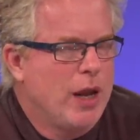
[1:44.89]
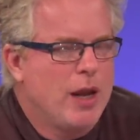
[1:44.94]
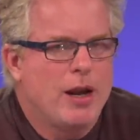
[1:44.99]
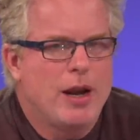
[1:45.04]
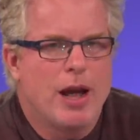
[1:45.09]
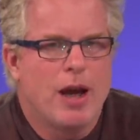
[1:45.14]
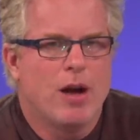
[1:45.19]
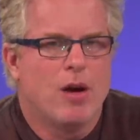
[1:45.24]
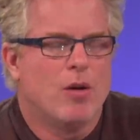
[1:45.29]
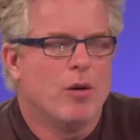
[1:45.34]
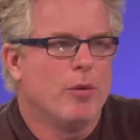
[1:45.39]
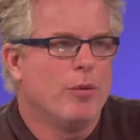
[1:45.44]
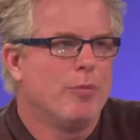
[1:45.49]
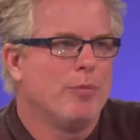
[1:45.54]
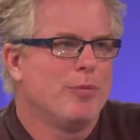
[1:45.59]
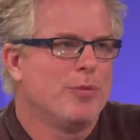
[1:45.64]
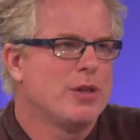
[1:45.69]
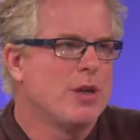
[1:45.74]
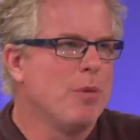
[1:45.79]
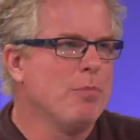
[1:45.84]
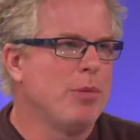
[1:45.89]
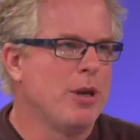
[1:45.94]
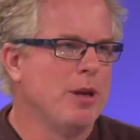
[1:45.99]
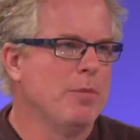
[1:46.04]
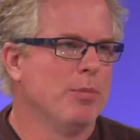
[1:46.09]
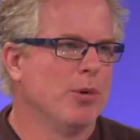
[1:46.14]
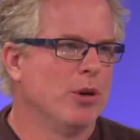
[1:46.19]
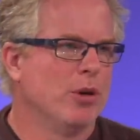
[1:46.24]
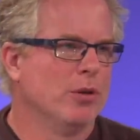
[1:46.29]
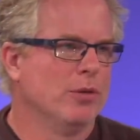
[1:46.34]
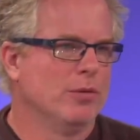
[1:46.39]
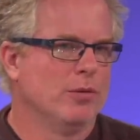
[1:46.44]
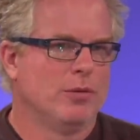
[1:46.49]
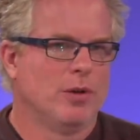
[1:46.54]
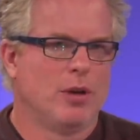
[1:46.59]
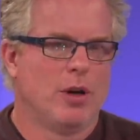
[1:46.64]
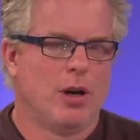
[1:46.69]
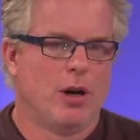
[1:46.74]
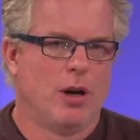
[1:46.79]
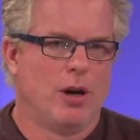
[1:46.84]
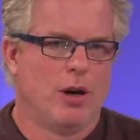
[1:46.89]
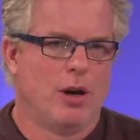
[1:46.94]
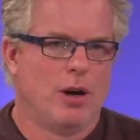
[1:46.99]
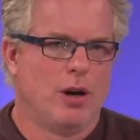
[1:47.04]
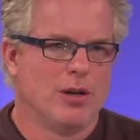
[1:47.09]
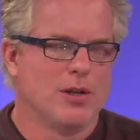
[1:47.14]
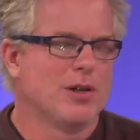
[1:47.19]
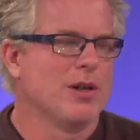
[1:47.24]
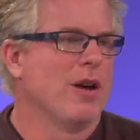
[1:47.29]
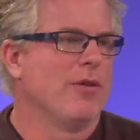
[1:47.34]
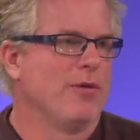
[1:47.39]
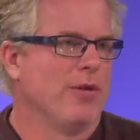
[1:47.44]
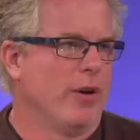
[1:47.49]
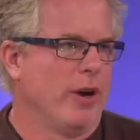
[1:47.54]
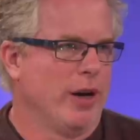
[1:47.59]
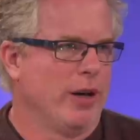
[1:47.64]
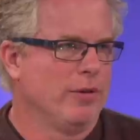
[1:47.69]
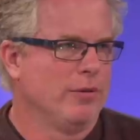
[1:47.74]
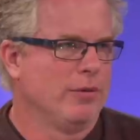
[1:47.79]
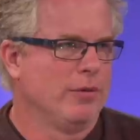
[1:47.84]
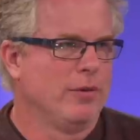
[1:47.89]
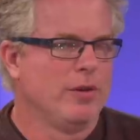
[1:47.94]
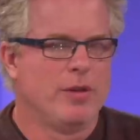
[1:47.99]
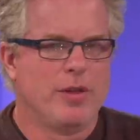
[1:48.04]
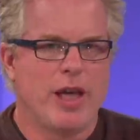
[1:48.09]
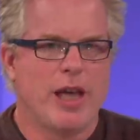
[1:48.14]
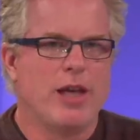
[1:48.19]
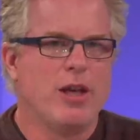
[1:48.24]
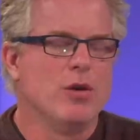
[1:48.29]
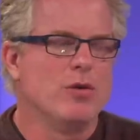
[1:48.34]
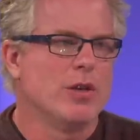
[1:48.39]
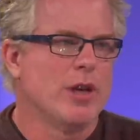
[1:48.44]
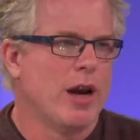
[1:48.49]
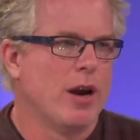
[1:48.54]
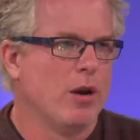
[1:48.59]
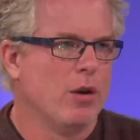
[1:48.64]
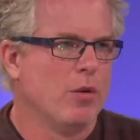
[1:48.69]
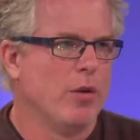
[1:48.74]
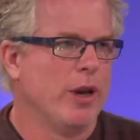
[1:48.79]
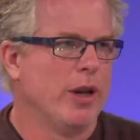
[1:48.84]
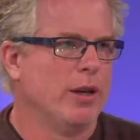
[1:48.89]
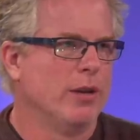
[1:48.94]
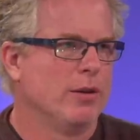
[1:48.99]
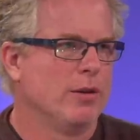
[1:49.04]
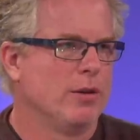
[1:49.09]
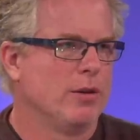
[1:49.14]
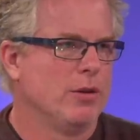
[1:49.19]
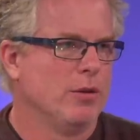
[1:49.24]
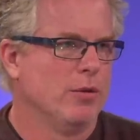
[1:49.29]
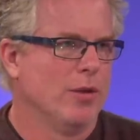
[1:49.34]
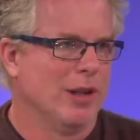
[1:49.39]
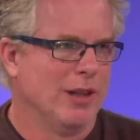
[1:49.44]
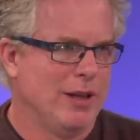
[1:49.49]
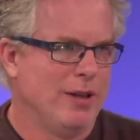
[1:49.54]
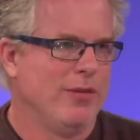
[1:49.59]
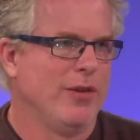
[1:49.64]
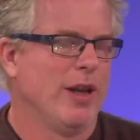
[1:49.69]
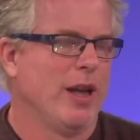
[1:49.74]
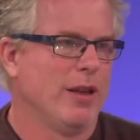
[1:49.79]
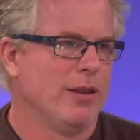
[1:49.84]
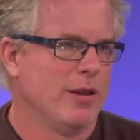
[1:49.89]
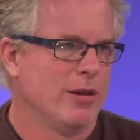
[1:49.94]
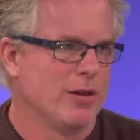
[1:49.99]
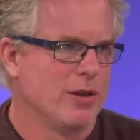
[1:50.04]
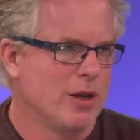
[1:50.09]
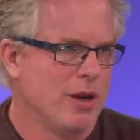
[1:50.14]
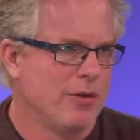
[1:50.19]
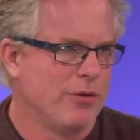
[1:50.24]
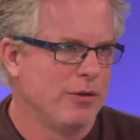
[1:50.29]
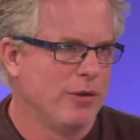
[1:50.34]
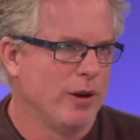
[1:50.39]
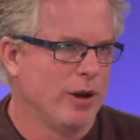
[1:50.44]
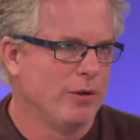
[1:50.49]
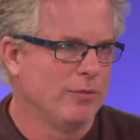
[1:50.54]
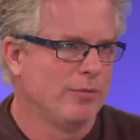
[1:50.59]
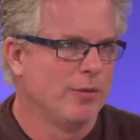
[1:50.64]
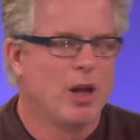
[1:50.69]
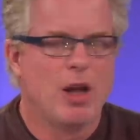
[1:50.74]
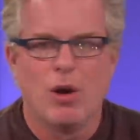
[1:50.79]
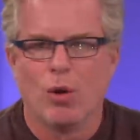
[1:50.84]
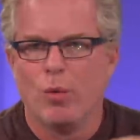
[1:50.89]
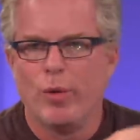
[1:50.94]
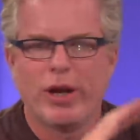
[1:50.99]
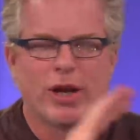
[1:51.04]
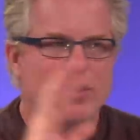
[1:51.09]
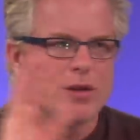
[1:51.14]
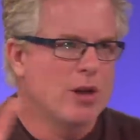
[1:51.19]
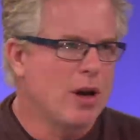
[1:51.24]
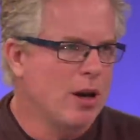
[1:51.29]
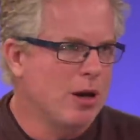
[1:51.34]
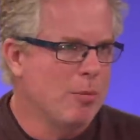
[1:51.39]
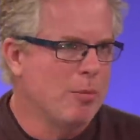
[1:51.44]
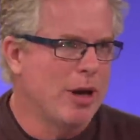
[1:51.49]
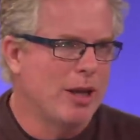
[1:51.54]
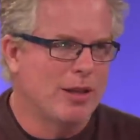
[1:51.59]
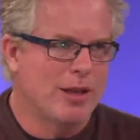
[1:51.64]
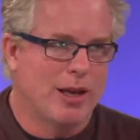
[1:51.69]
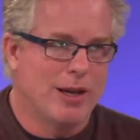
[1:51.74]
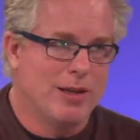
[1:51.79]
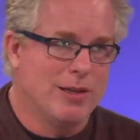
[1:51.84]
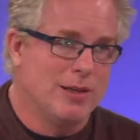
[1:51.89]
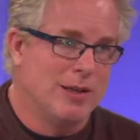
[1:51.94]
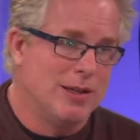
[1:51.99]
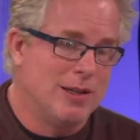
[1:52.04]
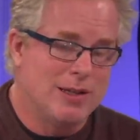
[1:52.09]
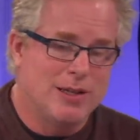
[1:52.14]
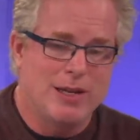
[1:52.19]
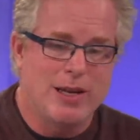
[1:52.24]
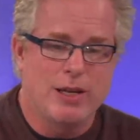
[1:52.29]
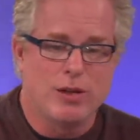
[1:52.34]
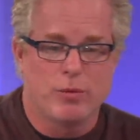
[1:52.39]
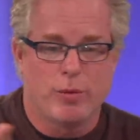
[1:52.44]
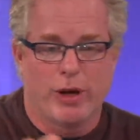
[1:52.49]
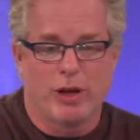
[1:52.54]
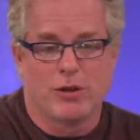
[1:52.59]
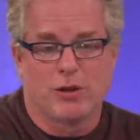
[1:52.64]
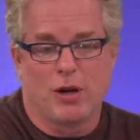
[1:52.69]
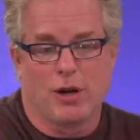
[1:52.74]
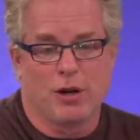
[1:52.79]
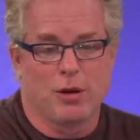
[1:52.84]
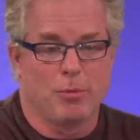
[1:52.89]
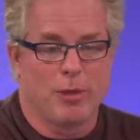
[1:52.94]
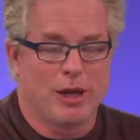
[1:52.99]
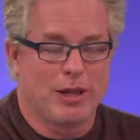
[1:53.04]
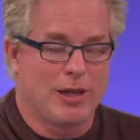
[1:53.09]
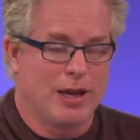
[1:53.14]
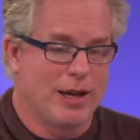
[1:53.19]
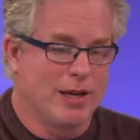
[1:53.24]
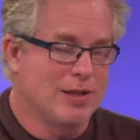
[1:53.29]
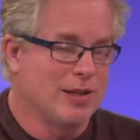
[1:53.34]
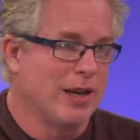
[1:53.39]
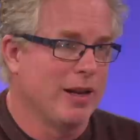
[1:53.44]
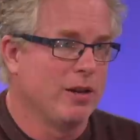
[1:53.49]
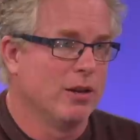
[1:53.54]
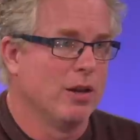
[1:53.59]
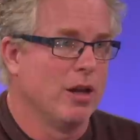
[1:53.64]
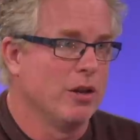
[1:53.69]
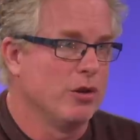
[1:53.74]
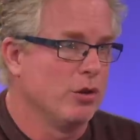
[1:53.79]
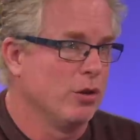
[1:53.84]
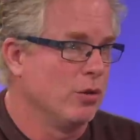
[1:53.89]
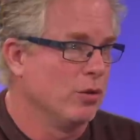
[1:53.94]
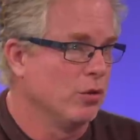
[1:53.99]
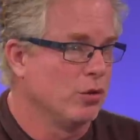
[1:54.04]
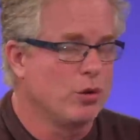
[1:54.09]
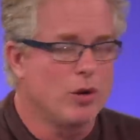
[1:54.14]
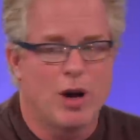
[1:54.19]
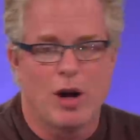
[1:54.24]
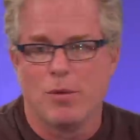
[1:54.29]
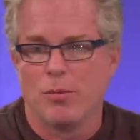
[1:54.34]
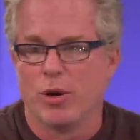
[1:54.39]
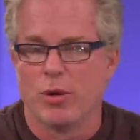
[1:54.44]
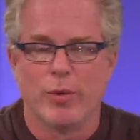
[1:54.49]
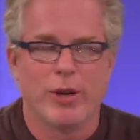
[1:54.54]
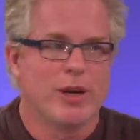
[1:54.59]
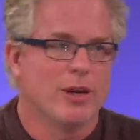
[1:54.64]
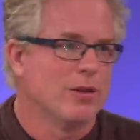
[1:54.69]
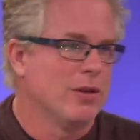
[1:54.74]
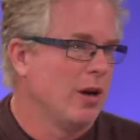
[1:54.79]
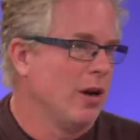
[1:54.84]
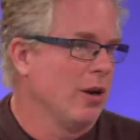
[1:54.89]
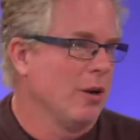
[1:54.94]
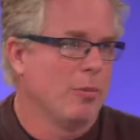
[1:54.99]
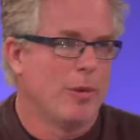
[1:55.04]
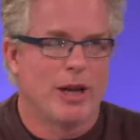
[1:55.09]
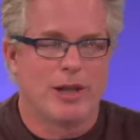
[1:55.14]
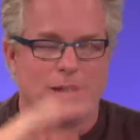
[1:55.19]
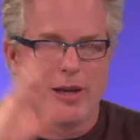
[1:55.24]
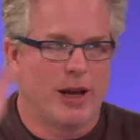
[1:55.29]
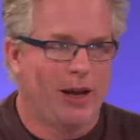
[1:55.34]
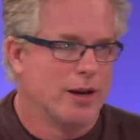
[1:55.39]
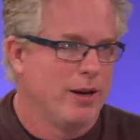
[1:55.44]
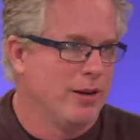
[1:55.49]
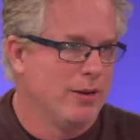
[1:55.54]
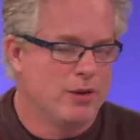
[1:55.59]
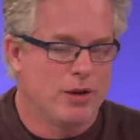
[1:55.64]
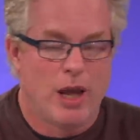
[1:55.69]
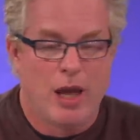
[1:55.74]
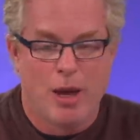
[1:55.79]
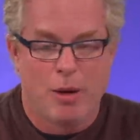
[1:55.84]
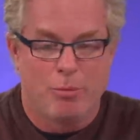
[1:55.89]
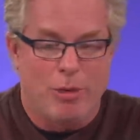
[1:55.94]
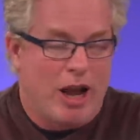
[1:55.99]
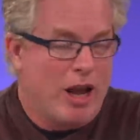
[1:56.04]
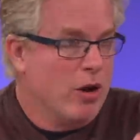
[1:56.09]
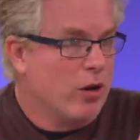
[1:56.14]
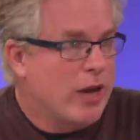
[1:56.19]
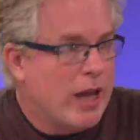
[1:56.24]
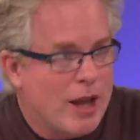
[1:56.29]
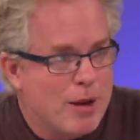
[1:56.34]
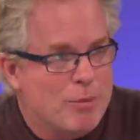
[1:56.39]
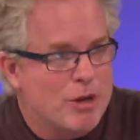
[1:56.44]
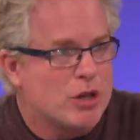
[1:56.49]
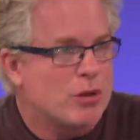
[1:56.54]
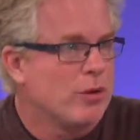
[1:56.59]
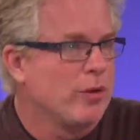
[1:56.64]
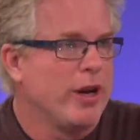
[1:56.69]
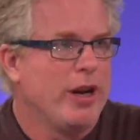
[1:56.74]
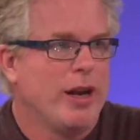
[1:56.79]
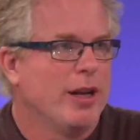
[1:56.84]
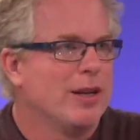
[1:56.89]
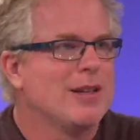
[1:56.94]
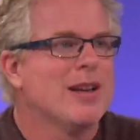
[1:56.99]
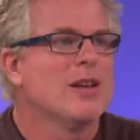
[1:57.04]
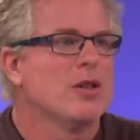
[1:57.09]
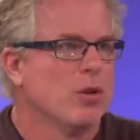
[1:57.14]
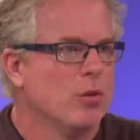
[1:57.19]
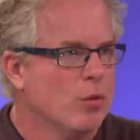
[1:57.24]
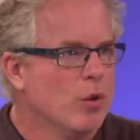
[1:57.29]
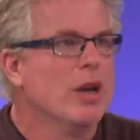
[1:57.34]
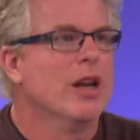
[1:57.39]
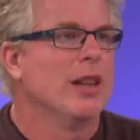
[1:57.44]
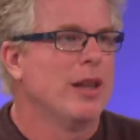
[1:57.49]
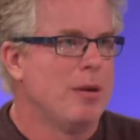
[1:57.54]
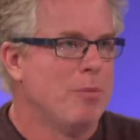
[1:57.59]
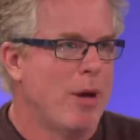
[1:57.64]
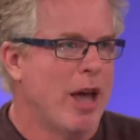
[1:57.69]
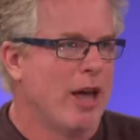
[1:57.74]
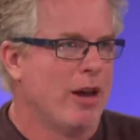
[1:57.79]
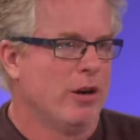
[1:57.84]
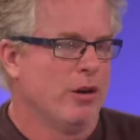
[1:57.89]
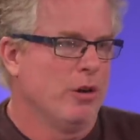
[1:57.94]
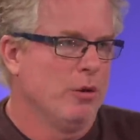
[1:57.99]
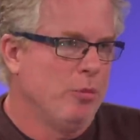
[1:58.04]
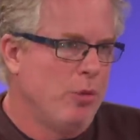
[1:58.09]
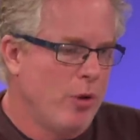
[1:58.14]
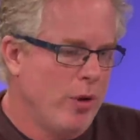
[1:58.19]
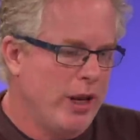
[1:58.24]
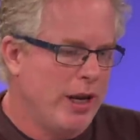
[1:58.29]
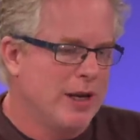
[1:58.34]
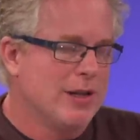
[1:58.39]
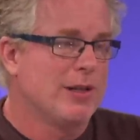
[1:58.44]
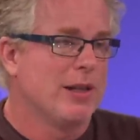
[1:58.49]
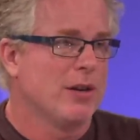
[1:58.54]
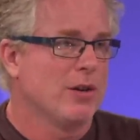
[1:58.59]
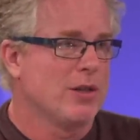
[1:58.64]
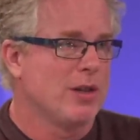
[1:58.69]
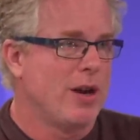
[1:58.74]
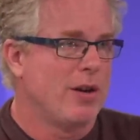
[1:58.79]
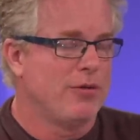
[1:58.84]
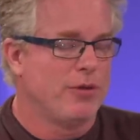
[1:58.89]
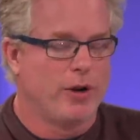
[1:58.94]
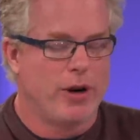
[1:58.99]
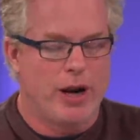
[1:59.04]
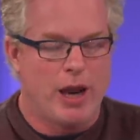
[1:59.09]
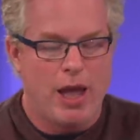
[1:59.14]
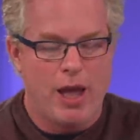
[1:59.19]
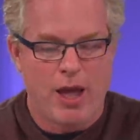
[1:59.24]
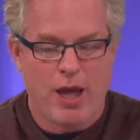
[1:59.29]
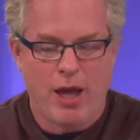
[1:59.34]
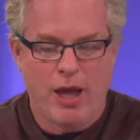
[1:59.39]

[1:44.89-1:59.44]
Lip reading: Now, some people are suffering. They use heroin to alleviate their suffering. We can talk about that as the disease. We can talk about that as psychological trauma. We can talk about that as biochemistry. It doesn't really matter. The point is they're suffering.